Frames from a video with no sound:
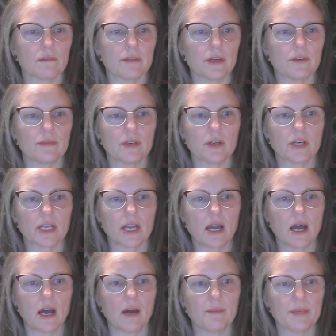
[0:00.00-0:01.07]
very, very
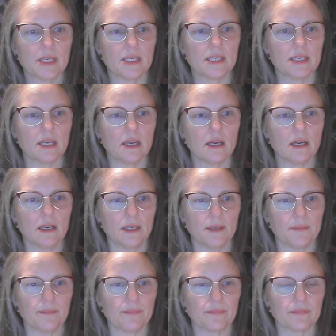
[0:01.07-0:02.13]
common
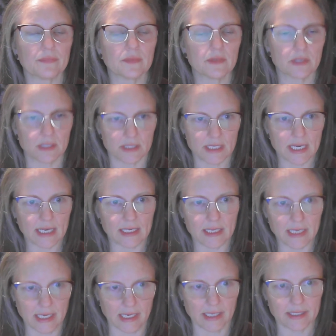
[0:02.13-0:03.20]

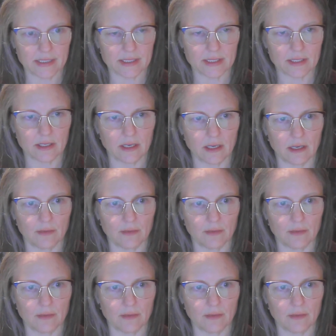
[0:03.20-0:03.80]
techniques